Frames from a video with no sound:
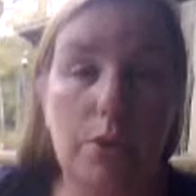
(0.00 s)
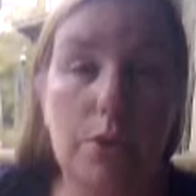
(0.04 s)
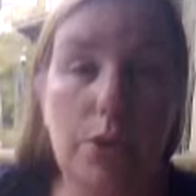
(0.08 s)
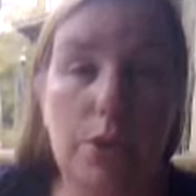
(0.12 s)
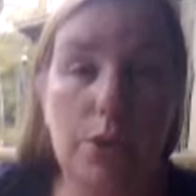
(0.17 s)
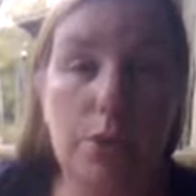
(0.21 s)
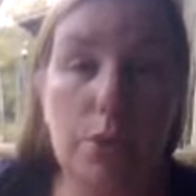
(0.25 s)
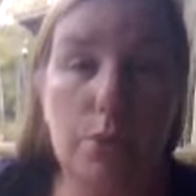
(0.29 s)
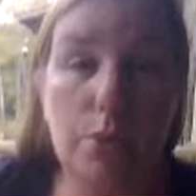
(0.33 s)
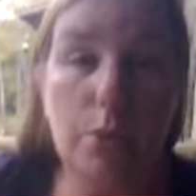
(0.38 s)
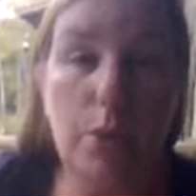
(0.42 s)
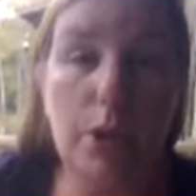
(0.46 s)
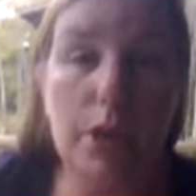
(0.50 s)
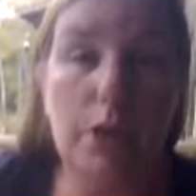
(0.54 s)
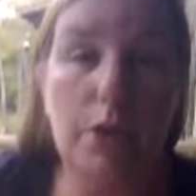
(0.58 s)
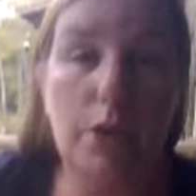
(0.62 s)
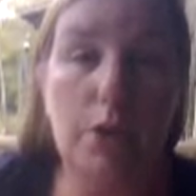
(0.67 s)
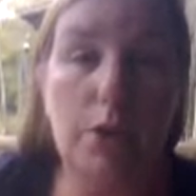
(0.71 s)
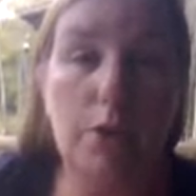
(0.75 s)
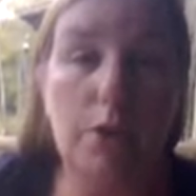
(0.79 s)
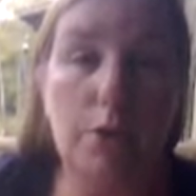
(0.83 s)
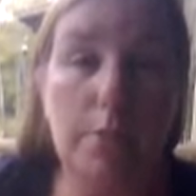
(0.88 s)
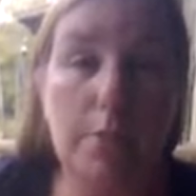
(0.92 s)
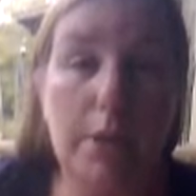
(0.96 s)
you do when
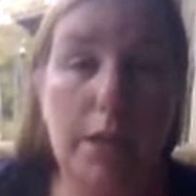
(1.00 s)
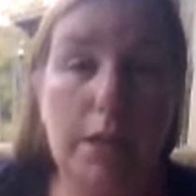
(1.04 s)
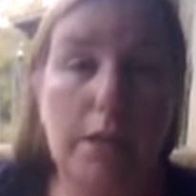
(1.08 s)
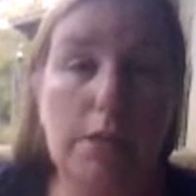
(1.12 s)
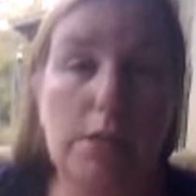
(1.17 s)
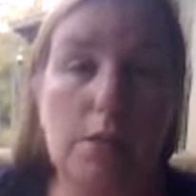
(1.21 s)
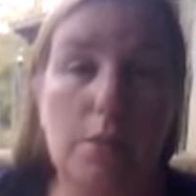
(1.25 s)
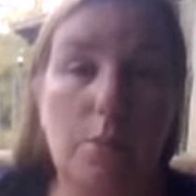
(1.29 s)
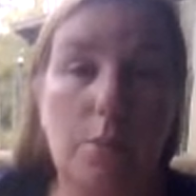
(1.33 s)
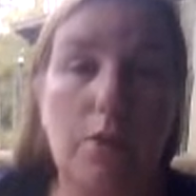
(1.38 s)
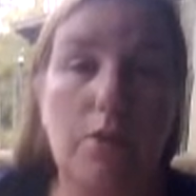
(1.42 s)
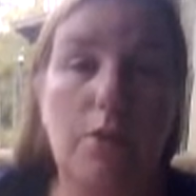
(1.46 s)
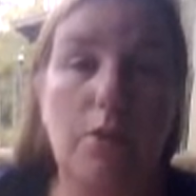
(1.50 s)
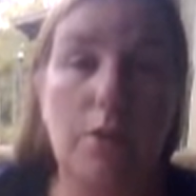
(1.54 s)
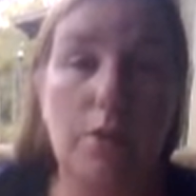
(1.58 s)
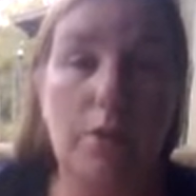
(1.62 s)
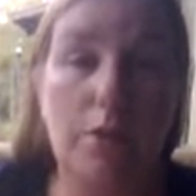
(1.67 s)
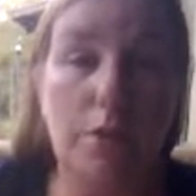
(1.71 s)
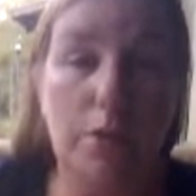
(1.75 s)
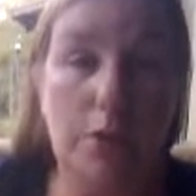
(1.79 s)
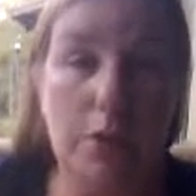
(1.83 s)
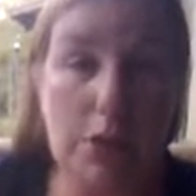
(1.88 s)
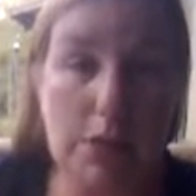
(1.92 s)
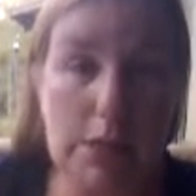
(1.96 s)
you're meeting someone for the
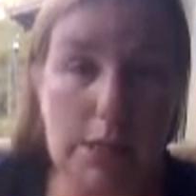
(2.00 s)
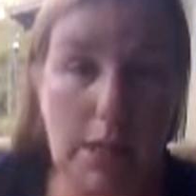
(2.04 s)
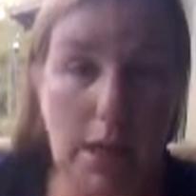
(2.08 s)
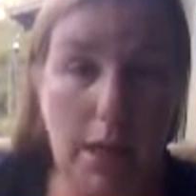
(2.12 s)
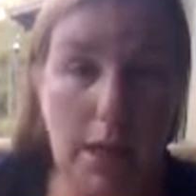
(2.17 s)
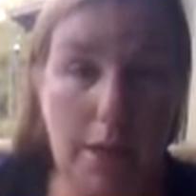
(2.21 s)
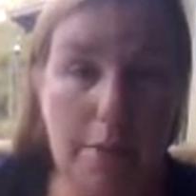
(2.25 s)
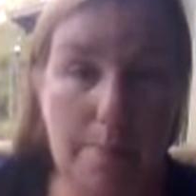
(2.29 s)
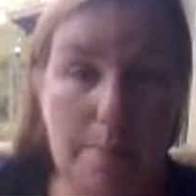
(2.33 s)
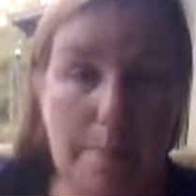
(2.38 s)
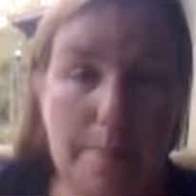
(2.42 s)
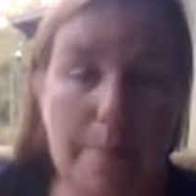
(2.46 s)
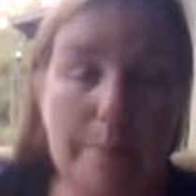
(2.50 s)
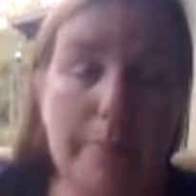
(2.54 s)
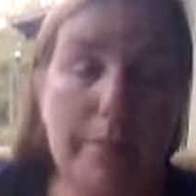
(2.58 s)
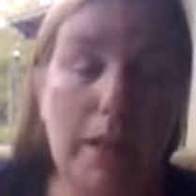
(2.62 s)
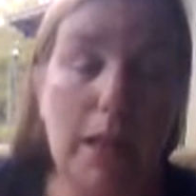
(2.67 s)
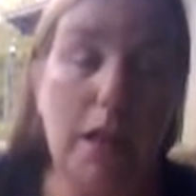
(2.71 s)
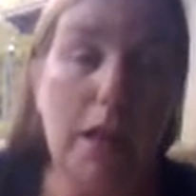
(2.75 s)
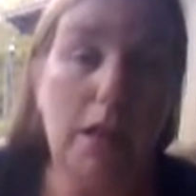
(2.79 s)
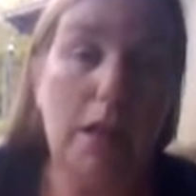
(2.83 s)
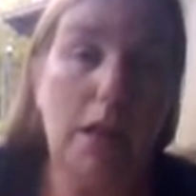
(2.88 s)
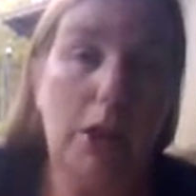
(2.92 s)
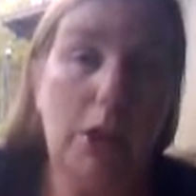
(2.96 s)
first time?
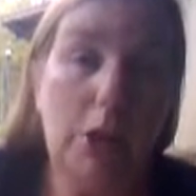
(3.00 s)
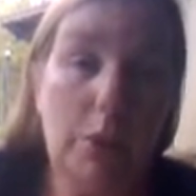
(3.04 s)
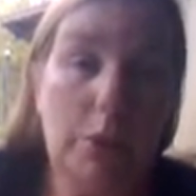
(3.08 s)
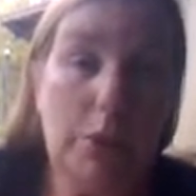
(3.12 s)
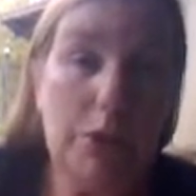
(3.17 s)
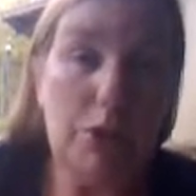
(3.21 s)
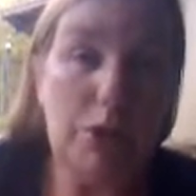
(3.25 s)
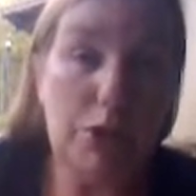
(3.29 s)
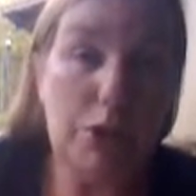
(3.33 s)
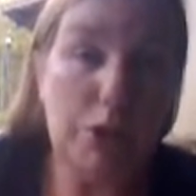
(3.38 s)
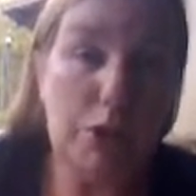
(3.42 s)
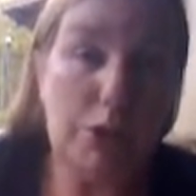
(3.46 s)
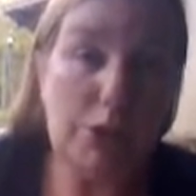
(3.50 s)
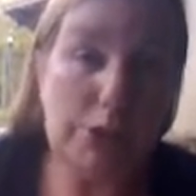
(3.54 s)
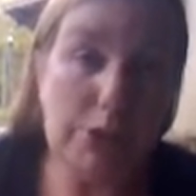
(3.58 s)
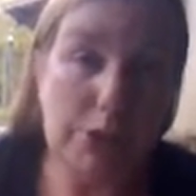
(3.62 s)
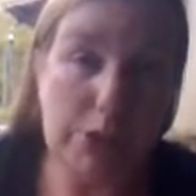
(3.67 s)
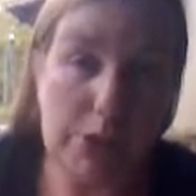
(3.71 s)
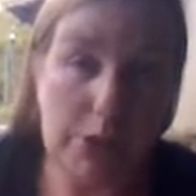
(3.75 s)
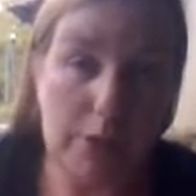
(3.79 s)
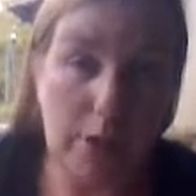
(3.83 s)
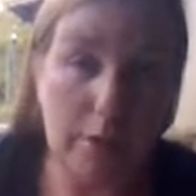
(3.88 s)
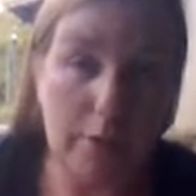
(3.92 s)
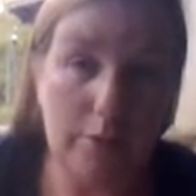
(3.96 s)
You introduce
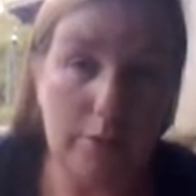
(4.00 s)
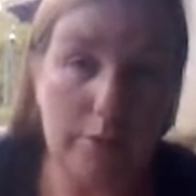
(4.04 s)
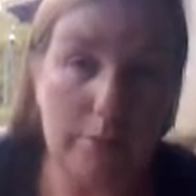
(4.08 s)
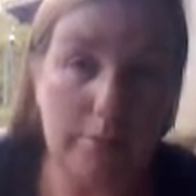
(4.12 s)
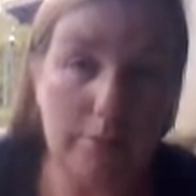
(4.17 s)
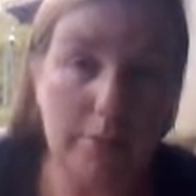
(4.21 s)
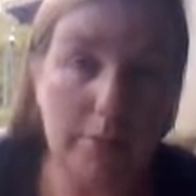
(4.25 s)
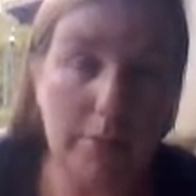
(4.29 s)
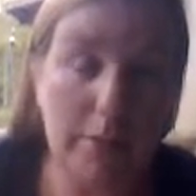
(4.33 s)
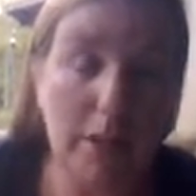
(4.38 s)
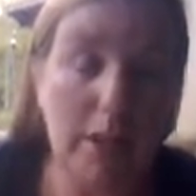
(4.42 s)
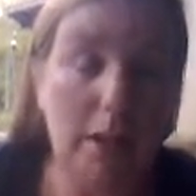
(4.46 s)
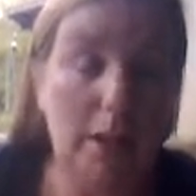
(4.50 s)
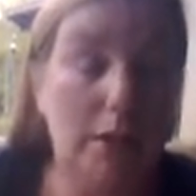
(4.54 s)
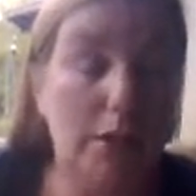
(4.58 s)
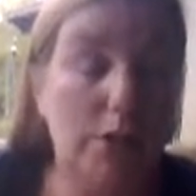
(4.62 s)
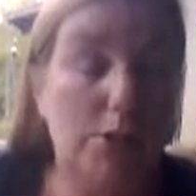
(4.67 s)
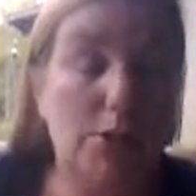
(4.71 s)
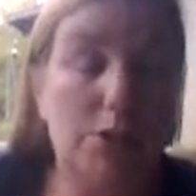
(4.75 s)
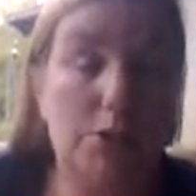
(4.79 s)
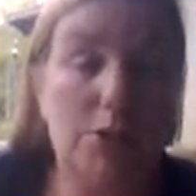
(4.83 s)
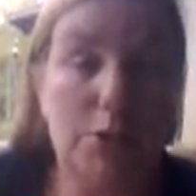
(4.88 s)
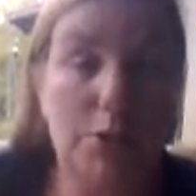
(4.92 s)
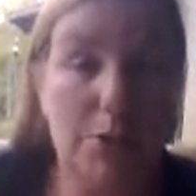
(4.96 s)
yourself.
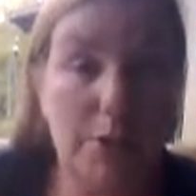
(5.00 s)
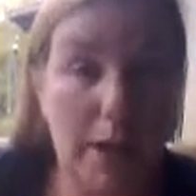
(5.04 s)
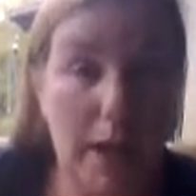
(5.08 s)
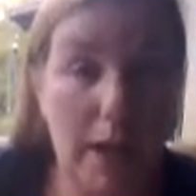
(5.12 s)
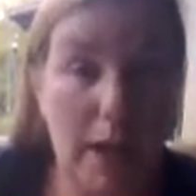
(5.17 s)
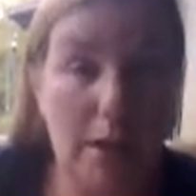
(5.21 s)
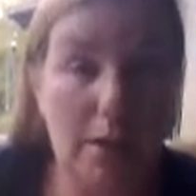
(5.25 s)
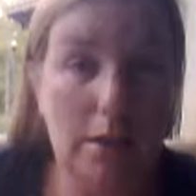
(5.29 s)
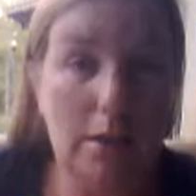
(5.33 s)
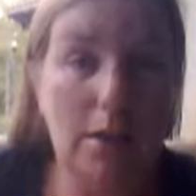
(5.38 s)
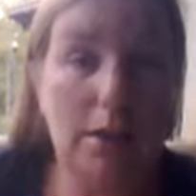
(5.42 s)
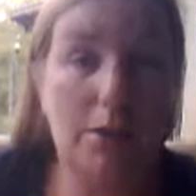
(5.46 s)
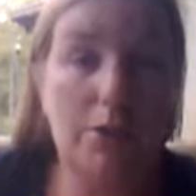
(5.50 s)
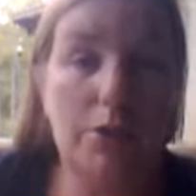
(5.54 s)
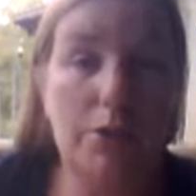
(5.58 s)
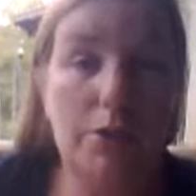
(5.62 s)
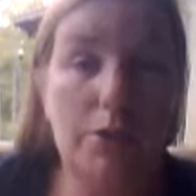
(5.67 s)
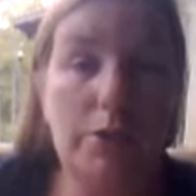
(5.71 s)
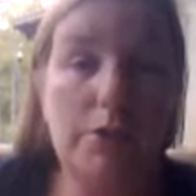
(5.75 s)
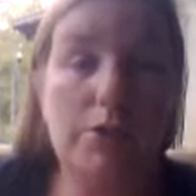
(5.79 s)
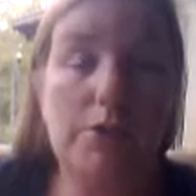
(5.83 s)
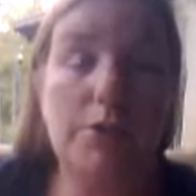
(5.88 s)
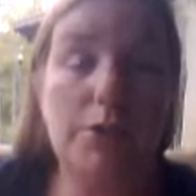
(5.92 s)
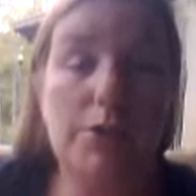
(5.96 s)
So do that.
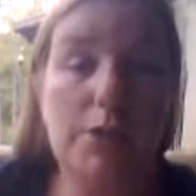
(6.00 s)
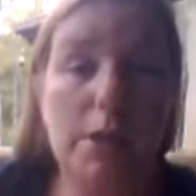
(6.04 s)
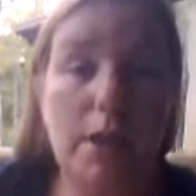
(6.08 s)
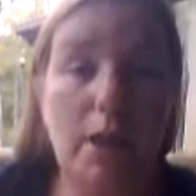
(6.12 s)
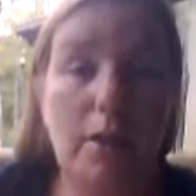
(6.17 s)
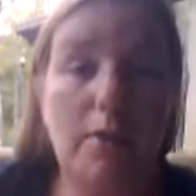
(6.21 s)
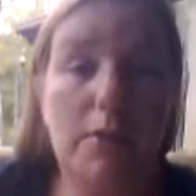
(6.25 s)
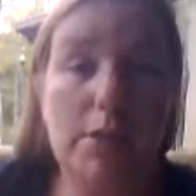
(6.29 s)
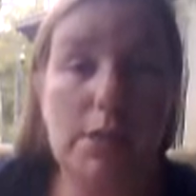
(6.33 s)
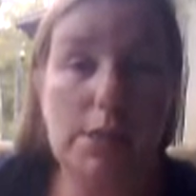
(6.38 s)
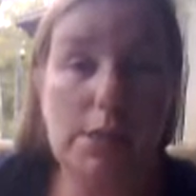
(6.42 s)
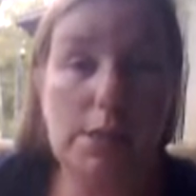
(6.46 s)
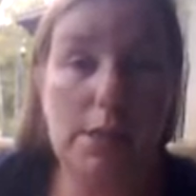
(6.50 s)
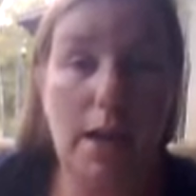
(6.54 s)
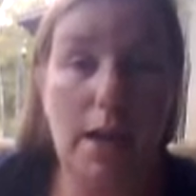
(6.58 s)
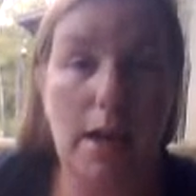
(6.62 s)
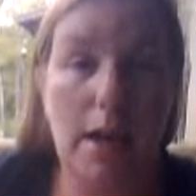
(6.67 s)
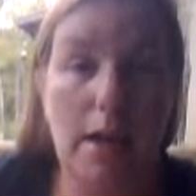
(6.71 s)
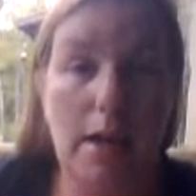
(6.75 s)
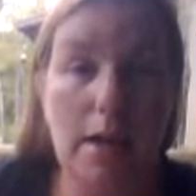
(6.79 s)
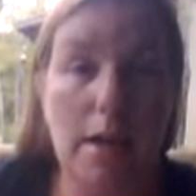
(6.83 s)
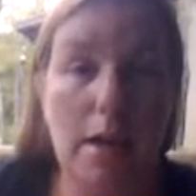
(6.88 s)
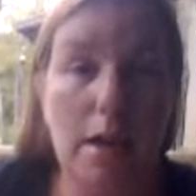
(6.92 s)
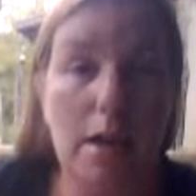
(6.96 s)
Introduce yourself and
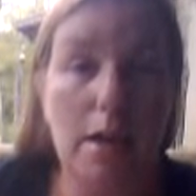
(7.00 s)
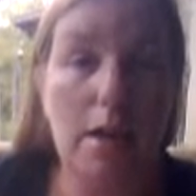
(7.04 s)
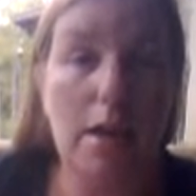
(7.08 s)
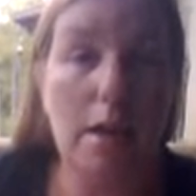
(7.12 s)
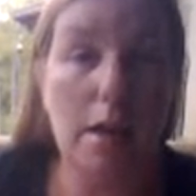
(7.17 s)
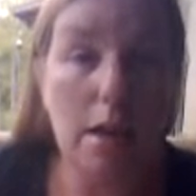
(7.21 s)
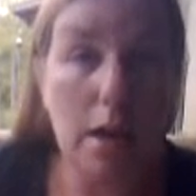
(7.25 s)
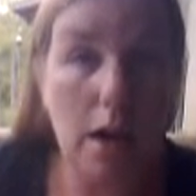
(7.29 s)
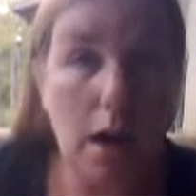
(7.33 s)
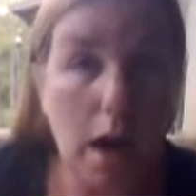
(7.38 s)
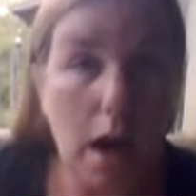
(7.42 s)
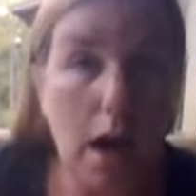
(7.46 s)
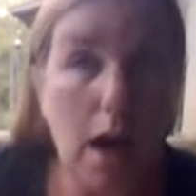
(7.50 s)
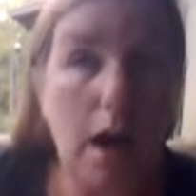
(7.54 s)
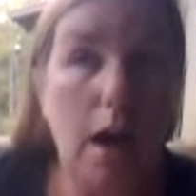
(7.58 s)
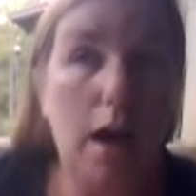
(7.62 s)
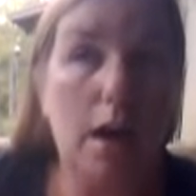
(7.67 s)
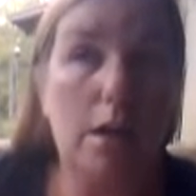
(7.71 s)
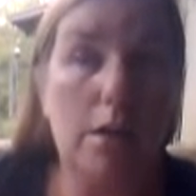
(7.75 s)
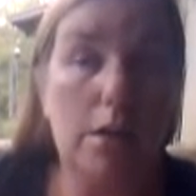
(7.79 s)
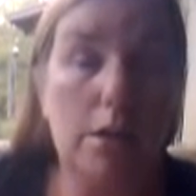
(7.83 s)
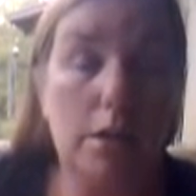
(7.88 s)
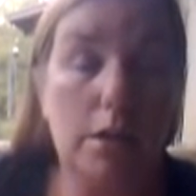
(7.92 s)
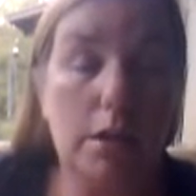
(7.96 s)
say,
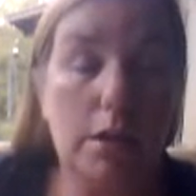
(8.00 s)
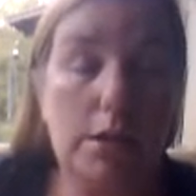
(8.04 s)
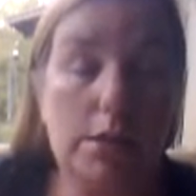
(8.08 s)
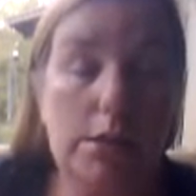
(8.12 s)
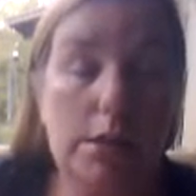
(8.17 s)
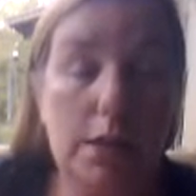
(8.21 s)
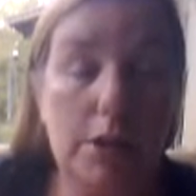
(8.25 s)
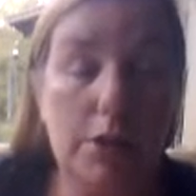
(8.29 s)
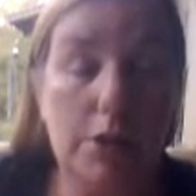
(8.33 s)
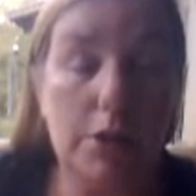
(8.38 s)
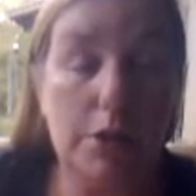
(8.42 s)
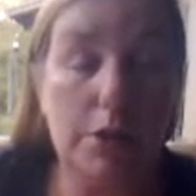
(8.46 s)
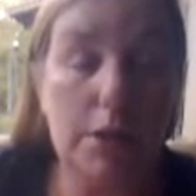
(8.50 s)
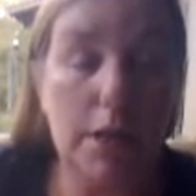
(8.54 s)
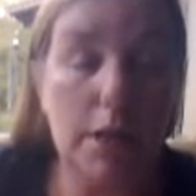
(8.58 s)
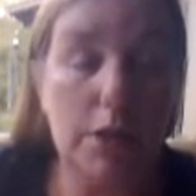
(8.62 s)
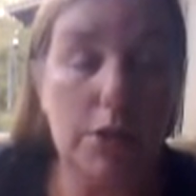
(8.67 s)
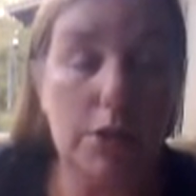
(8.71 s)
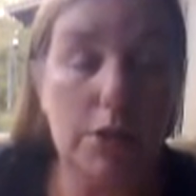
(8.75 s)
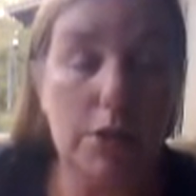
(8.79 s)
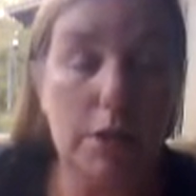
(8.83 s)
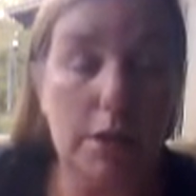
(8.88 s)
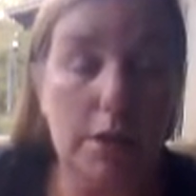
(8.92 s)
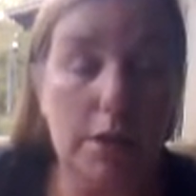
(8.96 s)
you're going to set your
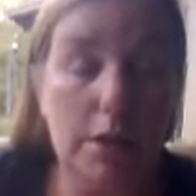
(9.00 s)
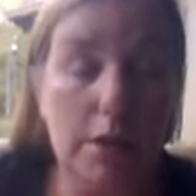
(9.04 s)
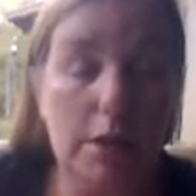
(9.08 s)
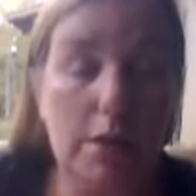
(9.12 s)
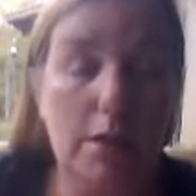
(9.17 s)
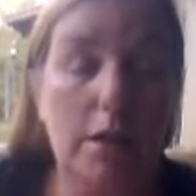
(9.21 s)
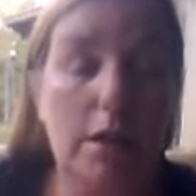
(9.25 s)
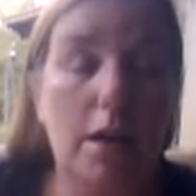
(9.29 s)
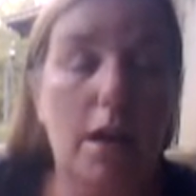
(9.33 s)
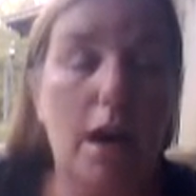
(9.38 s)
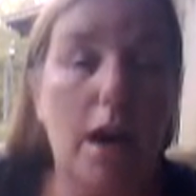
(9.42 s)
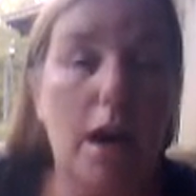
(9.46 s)
intention here.